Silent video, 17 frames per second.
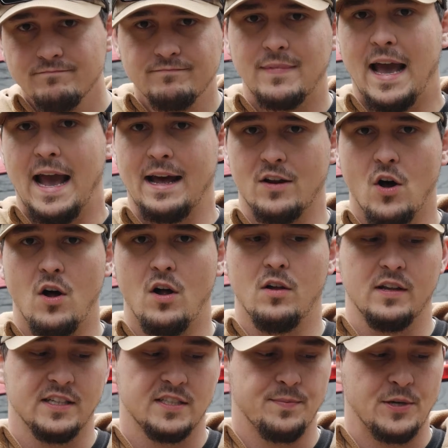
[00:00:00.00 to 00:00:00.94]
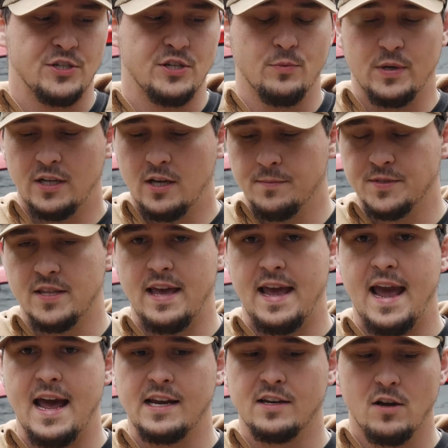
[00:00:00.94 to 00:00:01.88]
at all, especially when it comes to the
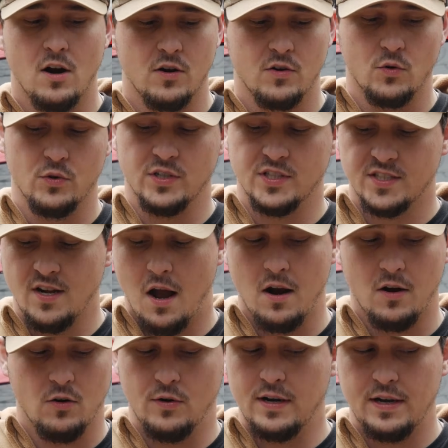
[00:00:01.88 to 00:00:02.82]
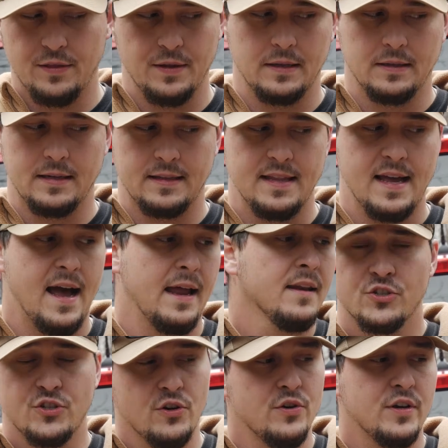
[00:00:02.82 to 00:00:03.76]
handguard or the stock or anything like that.
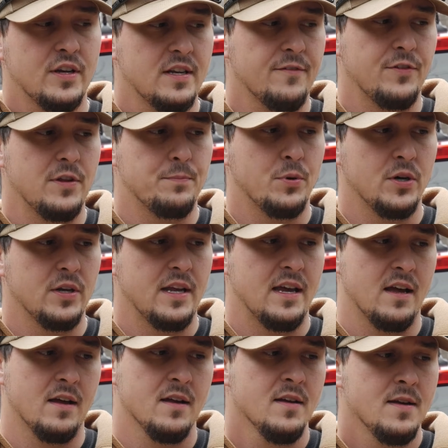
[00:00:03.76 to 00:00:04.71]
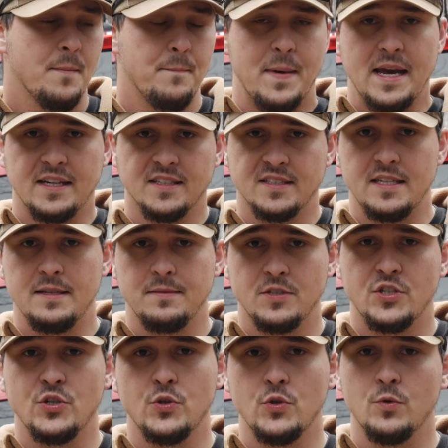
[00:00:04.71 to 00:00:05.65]
Sure, you could definitely put a magazine
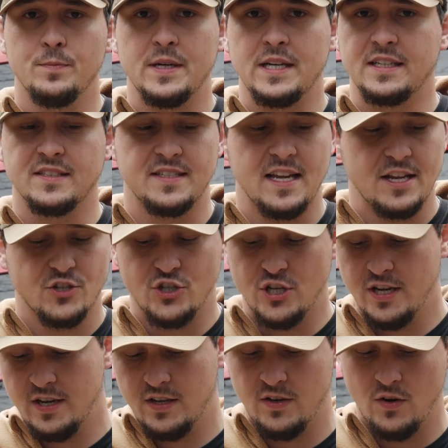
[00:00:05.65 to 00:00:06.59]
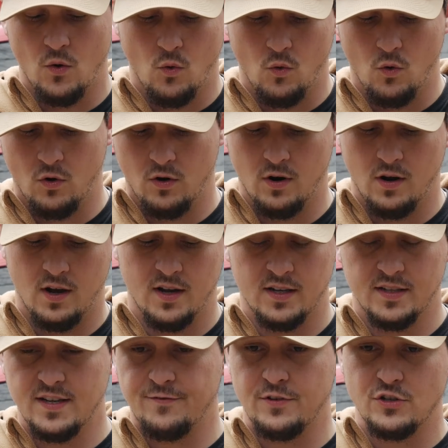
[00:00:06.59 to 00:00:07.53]
tube extension or a
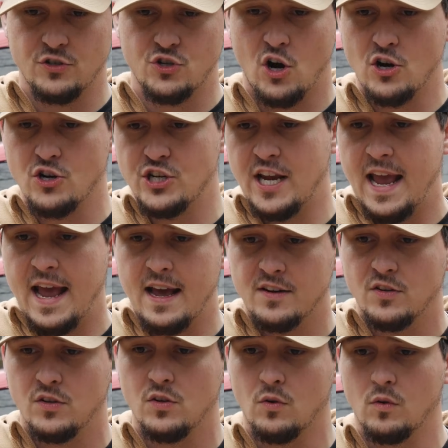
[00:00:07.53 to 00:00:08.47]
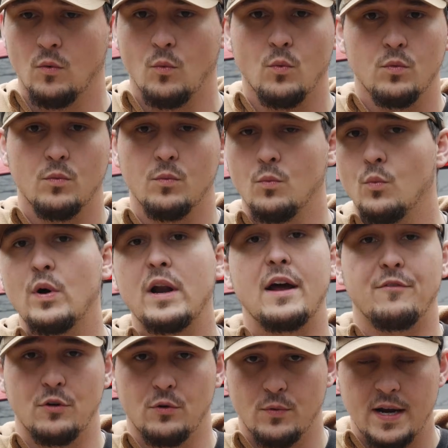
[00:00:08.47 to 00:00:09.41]
different charging handle or
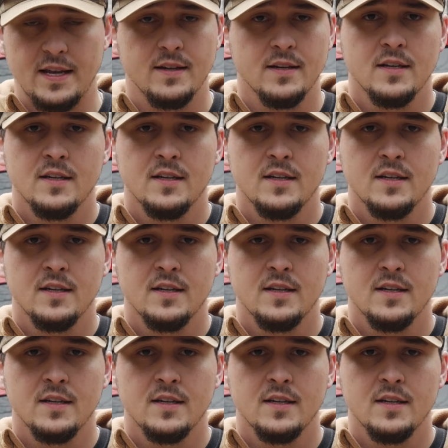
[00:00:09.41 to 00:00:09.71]
whatever, right?